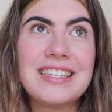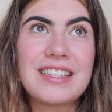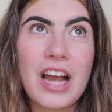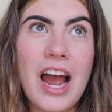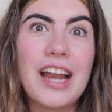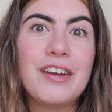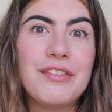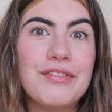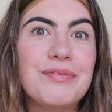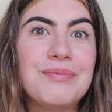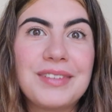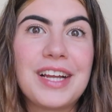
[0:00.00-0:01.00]
is kind of
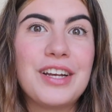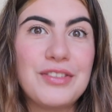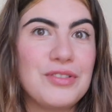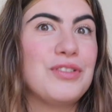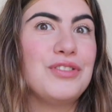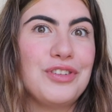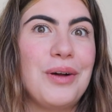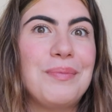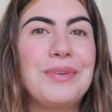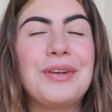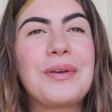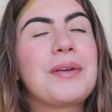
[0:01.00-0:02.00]
gonna do the job,
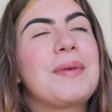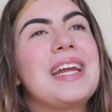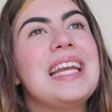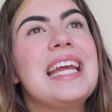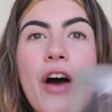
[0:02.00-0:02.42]
you know what I mean?